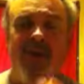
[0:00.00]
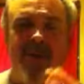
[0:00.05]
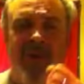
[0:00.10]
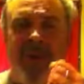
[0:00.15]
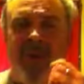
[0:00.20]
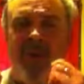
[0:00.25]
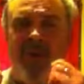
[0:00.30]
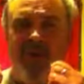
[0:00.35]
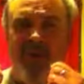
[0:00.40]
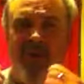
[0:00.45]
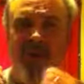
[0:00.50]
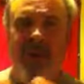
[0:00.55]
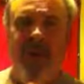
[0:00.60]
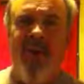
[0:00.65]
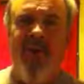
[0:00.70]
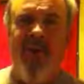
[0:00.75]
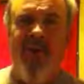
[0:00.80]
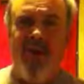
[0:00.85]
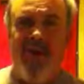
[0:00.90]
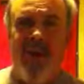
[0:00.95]
You have to
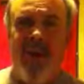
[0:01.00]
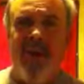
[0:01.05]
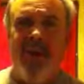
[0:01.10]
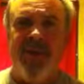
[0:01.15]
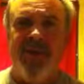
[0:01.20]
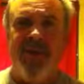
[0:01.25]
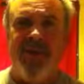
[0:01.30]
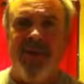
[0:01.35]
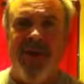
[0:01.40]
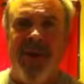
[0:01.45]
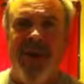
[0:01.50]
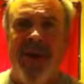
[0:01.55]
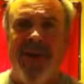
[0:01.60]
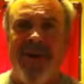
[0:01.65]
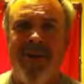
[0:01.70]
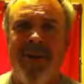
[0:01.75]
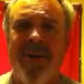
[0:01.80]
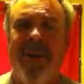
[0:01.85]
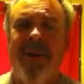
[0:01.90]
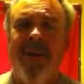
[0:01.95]
believe that Jesus
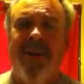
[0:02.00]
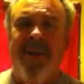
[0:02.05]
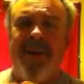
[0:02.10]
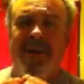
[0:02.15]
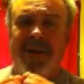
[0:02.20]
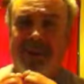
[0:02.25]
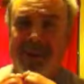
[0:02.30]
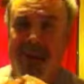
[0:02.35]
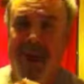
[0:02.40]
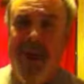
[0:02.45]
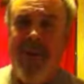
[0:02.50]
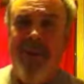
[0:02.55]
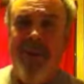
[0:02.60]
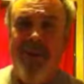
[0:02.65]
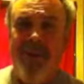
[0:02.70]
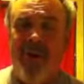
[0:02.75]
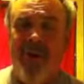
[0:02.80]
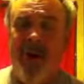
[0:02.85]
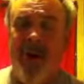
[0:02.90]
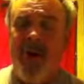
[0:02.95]
Christ died on
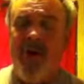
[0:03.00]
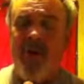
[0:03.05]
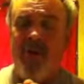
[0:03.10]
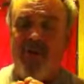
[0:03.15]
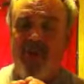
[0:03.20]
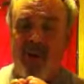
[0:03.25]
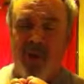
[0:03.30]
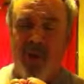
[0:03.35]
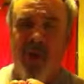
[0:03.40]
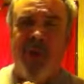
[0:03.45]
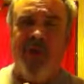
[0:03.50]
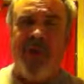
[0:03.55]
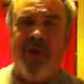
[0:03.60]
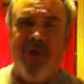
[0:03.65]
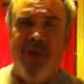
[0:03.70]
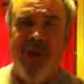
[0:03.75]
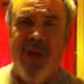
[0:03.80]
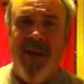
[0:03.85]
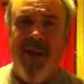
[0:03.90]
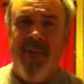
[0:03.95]
the cross for your
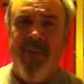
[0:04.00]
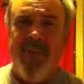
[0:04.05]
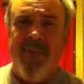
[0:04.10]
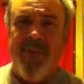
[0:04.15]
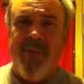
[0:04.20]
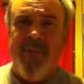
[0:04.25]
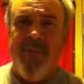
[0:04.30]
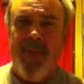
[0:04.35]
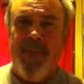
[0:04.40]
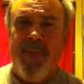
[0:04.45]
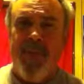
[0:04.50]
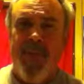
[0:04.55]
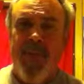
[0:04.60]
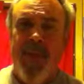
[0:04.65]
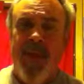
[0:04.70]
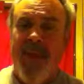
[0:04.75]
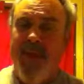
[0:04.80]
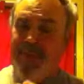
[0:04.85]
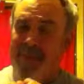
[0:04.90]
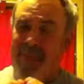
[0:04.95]
sins
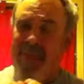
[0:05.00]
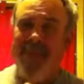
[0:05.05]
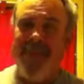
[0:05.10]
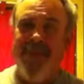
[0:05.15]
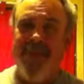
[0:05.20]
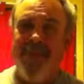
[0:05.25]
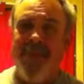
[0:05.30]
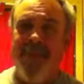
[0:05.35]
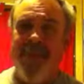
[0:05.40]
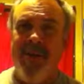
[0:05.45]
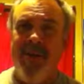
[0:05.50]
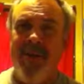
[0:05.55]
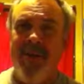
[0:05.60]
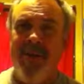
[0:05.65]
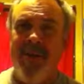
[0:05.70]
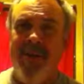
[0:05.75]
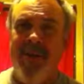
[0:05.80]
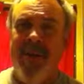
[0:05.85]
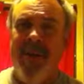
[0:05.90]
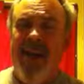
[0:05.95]
and my sins,
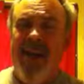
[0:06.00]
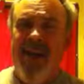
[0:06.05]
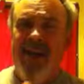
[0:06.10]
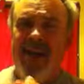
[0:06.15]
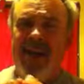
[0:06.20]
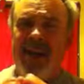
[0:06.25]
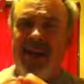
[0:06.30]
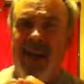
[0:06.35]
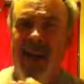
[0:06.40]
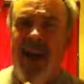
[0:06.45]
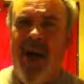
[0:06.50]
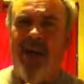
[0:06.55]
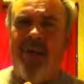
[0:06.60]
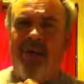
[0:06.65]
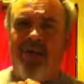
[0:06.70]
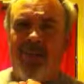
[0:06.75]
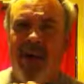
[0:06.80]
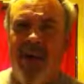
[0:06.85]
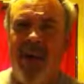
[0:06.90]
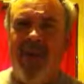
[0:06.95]
and that God
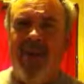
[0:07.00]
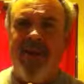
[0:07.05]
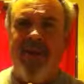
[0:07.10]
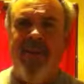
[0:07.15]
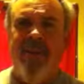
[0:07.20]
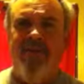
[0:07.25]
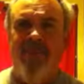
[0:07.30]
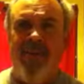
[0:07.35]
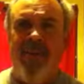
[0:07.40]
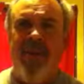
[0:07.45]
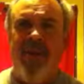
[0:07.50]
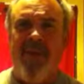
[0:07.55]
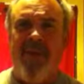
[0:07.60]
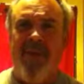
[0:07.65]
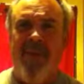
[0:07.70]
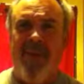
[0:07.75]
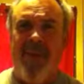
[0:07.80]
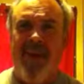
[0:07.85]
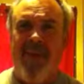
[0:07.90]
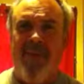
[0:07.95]
raised him from the
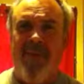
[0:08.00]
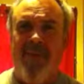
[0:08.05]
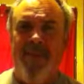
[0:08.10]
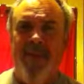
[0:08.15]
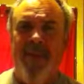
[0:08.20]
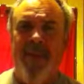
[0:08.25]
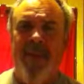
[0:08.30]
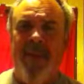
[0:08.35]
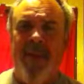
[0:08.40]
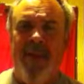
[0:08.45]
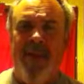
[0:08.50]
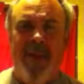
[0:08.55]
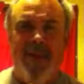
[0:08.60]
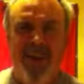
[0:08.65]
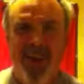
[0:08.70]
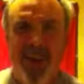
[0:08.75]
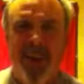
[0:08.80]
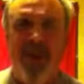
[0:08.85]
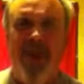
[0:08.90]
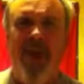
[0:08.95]
dead,
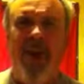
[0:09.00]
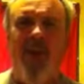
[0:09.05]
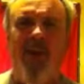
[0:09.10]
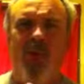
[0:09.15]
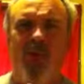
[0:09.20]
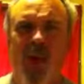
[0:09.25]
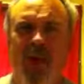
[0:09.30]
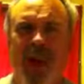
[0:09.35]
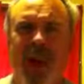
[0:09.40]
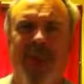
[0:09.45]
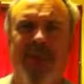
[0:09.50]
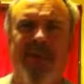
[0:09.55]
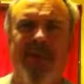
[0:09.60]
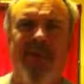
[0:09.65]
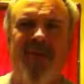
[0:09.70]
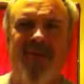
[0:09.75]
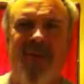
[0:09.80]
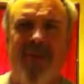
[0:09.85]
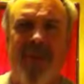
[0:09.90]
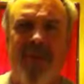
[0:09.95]
literally raised
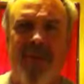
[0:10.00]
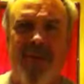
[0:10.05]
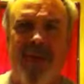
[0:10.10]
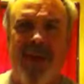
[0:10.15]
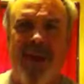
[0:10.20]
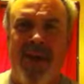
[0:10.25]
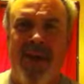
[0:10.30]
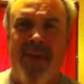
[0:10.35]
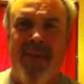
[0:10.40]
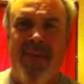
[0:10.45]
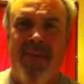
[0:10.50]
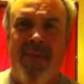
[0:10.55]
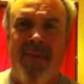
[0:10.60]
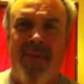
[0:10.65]
him from the dead.